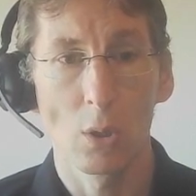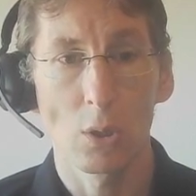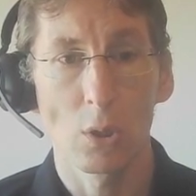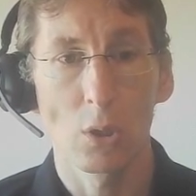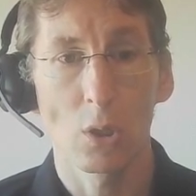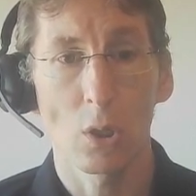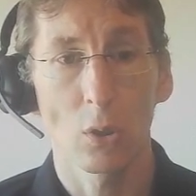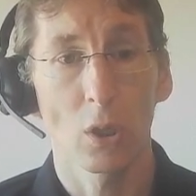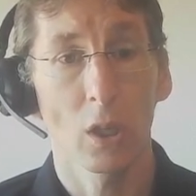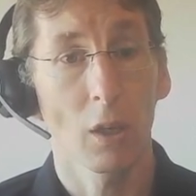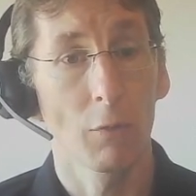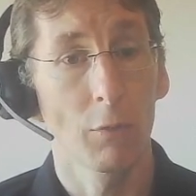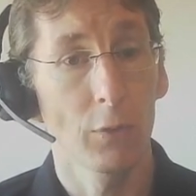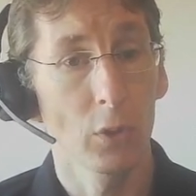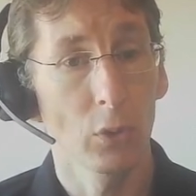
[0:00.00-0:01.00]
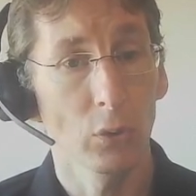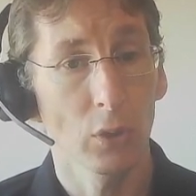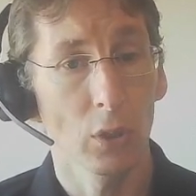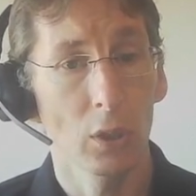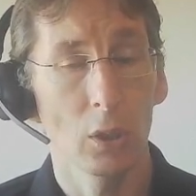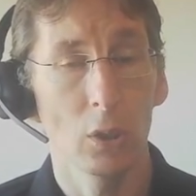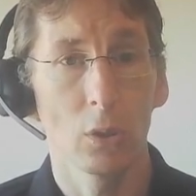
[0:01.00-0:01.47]
So you can
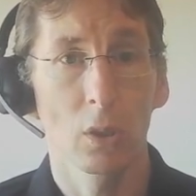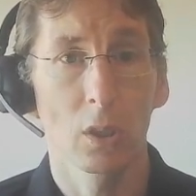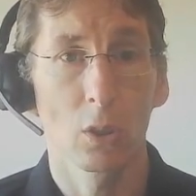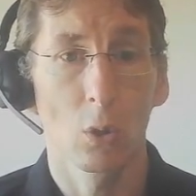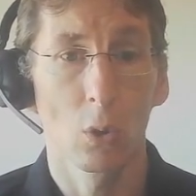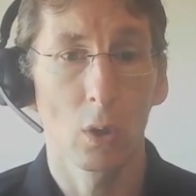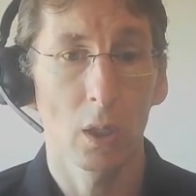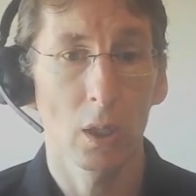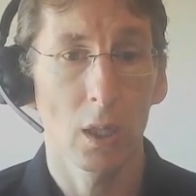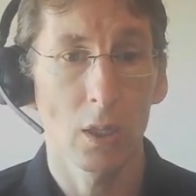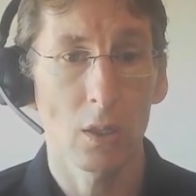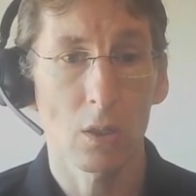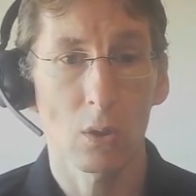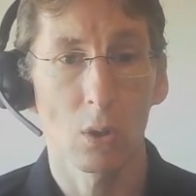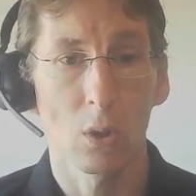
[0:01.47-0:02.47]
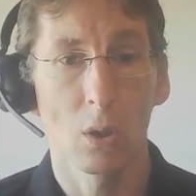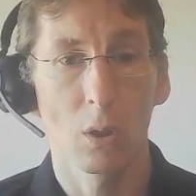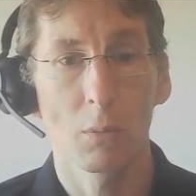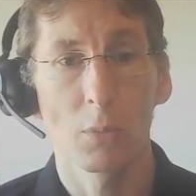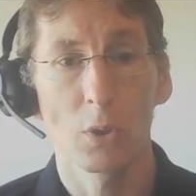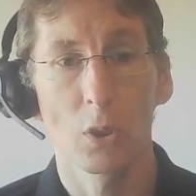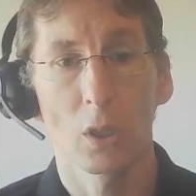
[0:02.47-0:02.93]
filter, you can organize
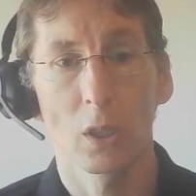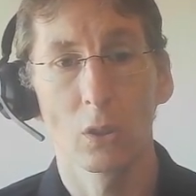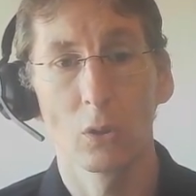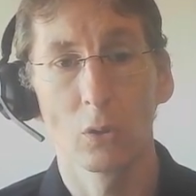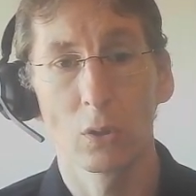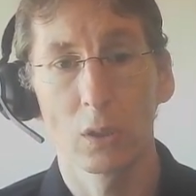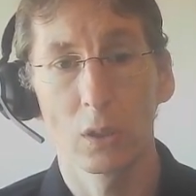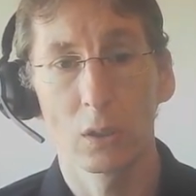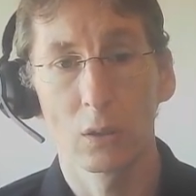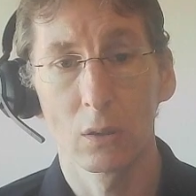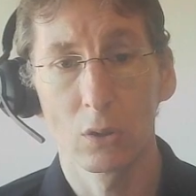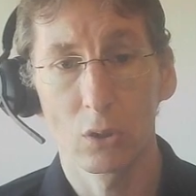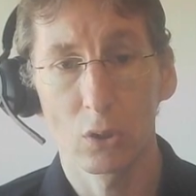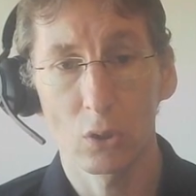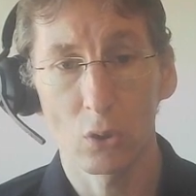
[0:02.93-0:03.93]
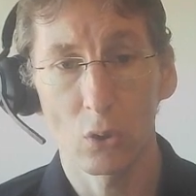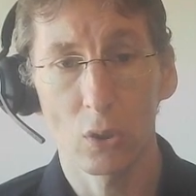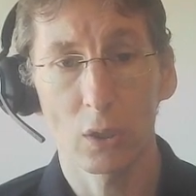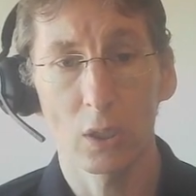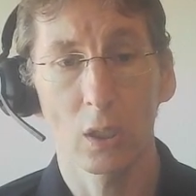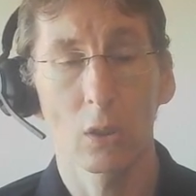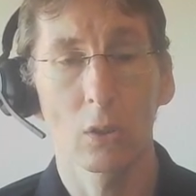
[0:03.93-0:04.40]
columns, you can do
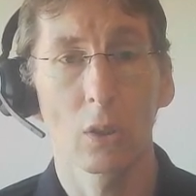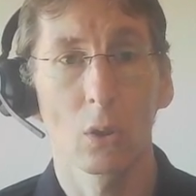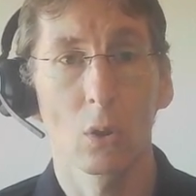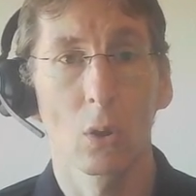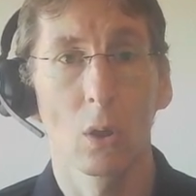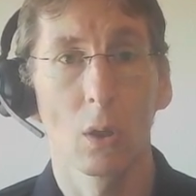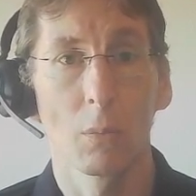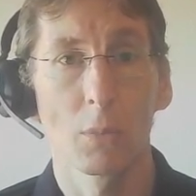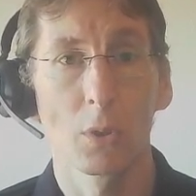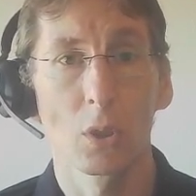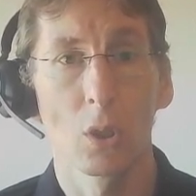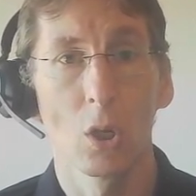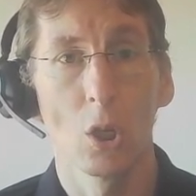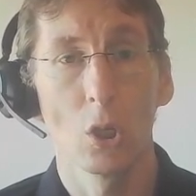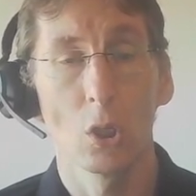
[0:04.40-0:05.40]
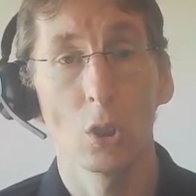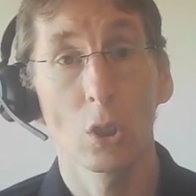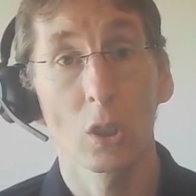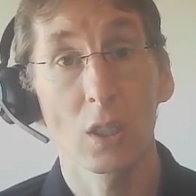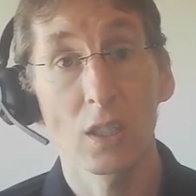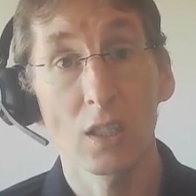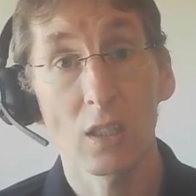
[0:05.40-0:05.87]
sorting on the columns, you
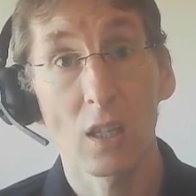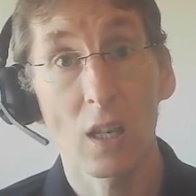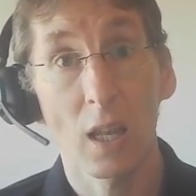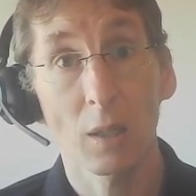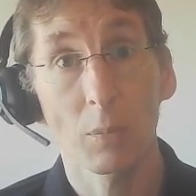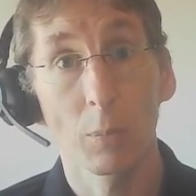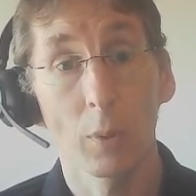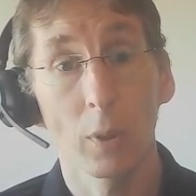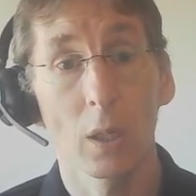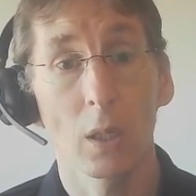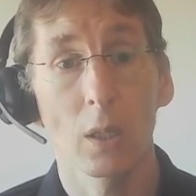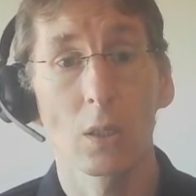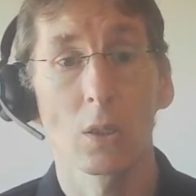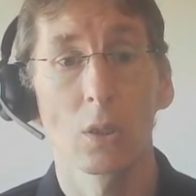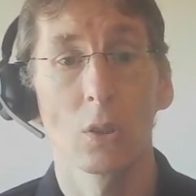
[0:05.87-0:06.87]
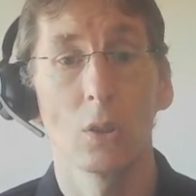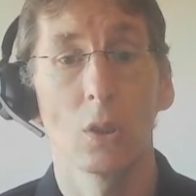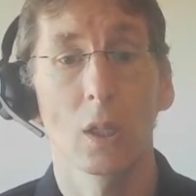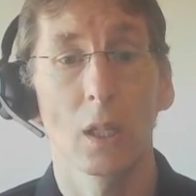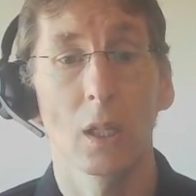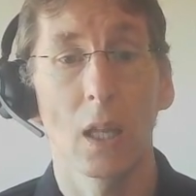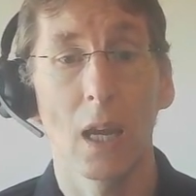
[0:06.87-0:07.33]
can select parts, you
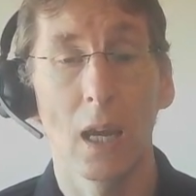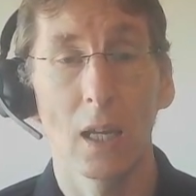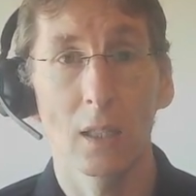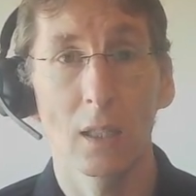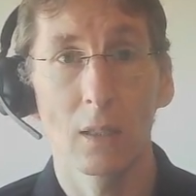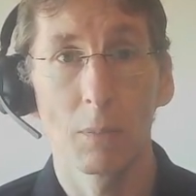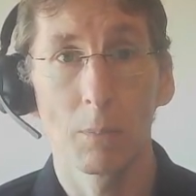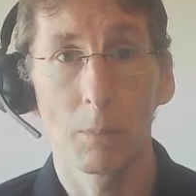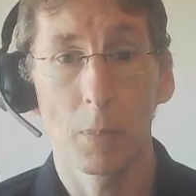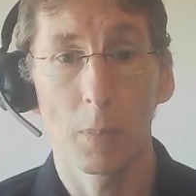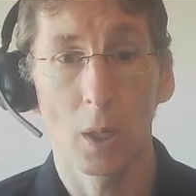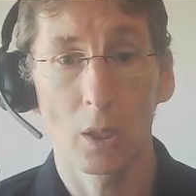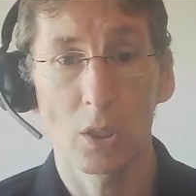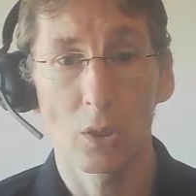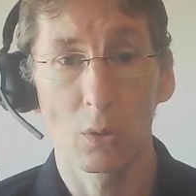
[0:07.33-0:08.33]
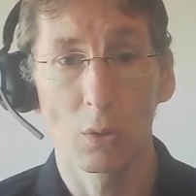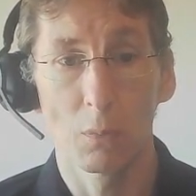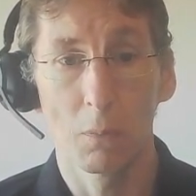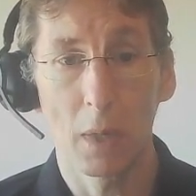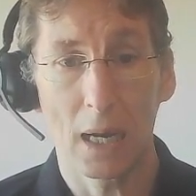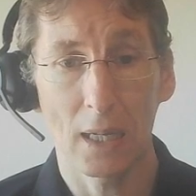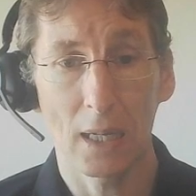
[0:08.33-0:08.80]
can add the parts to
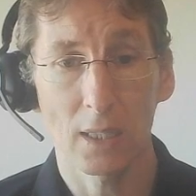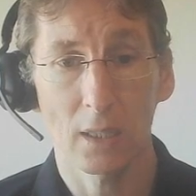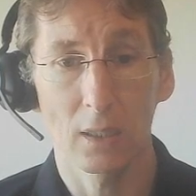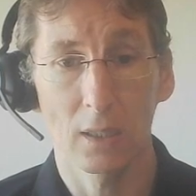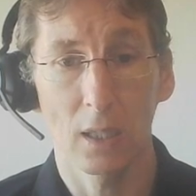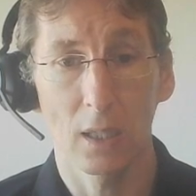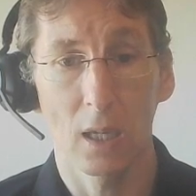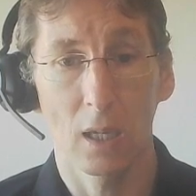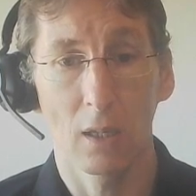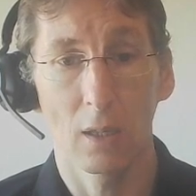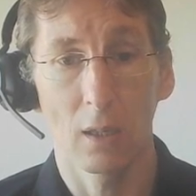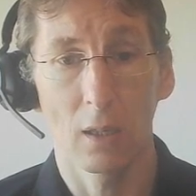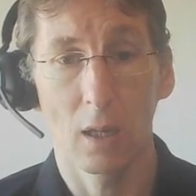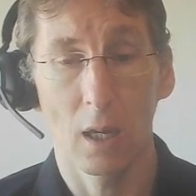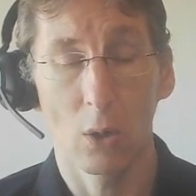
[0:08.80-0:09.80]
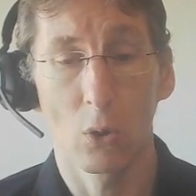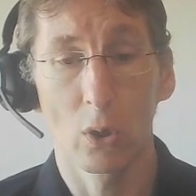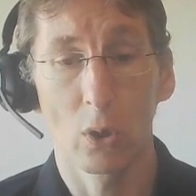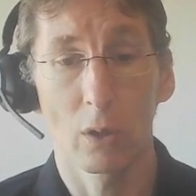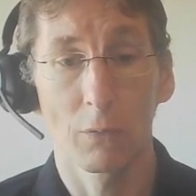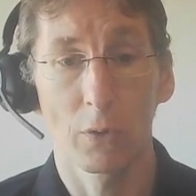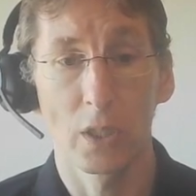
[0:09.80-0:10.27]
basket and
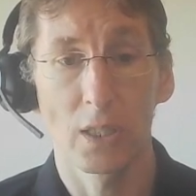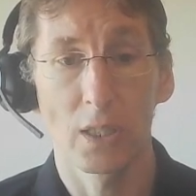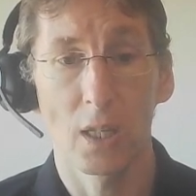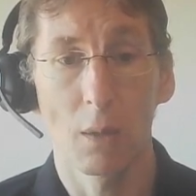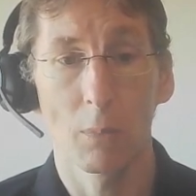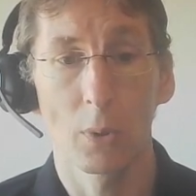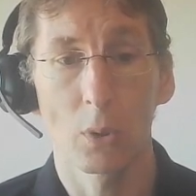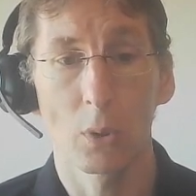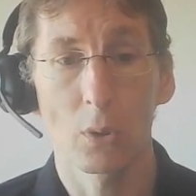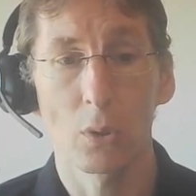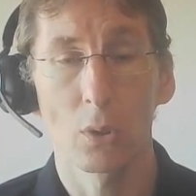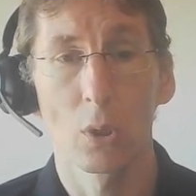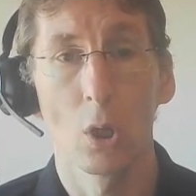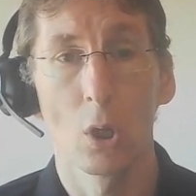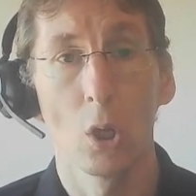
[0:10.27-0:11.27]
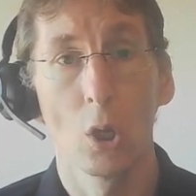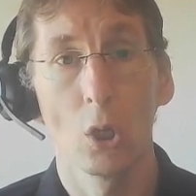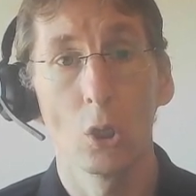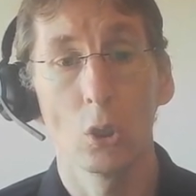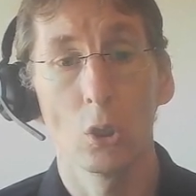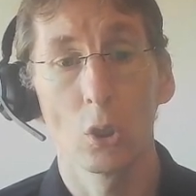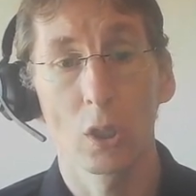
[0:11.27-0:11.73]
order free samples,
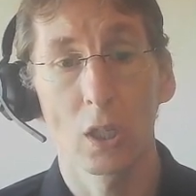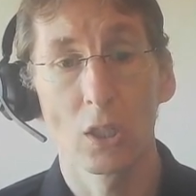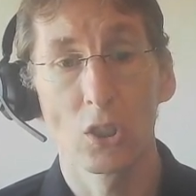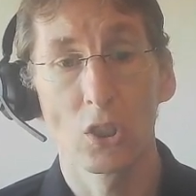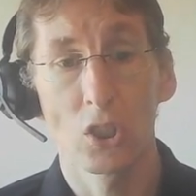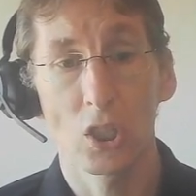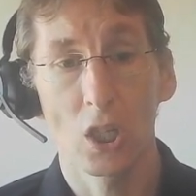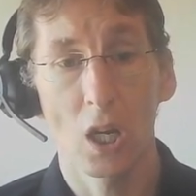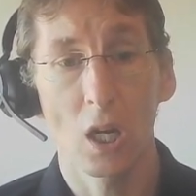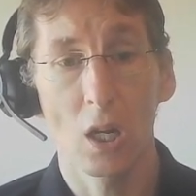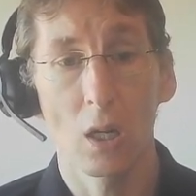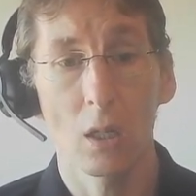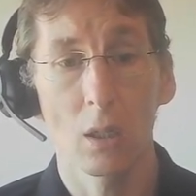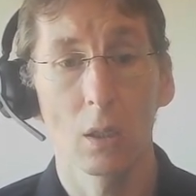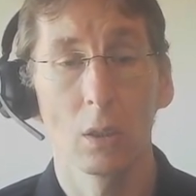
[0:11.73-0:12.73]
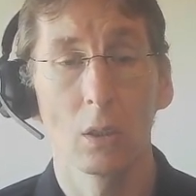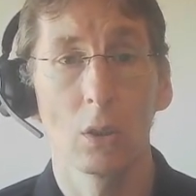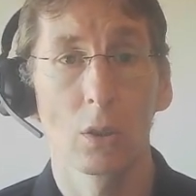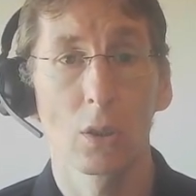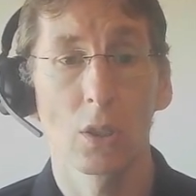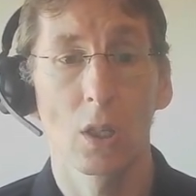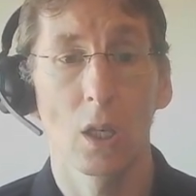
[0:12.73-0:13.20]
you can share
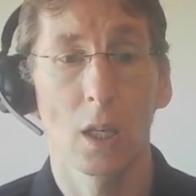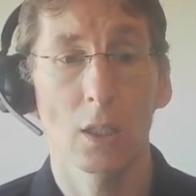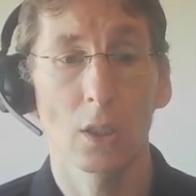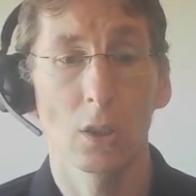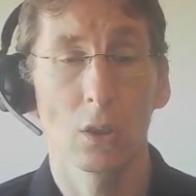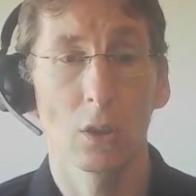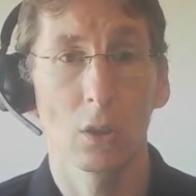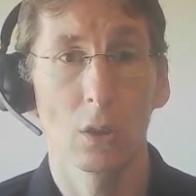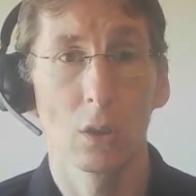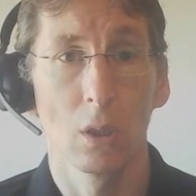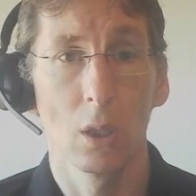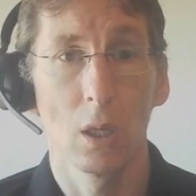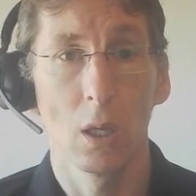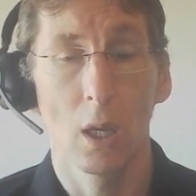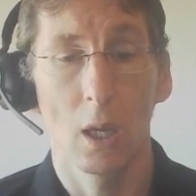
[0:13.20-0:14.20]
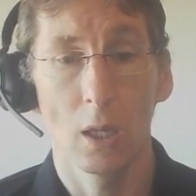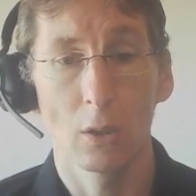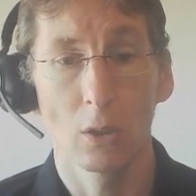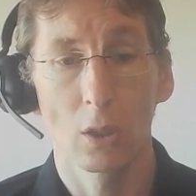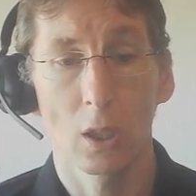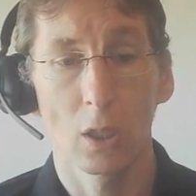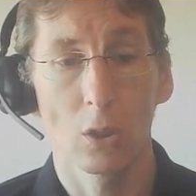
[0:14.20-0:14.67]
your selection,
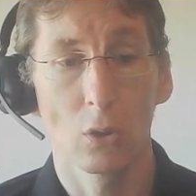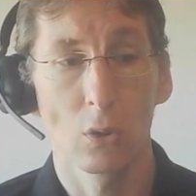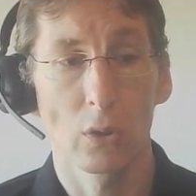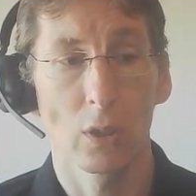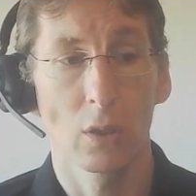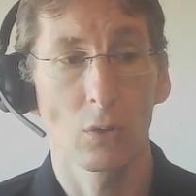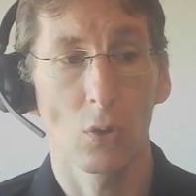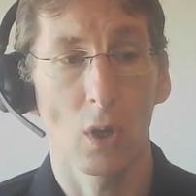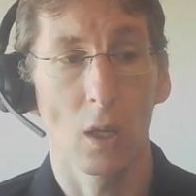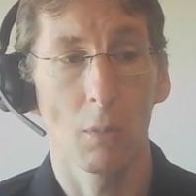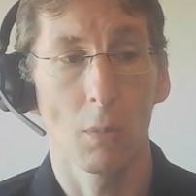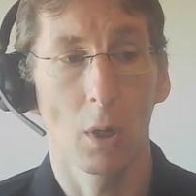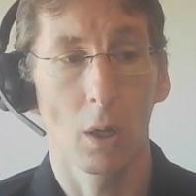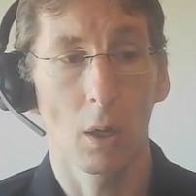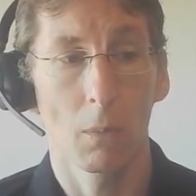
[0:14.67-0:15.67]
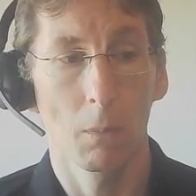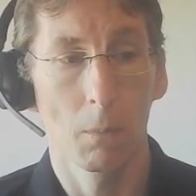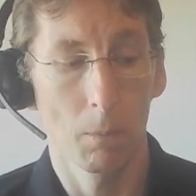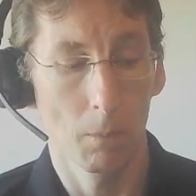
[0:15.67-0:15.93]
and you can use the tray bar.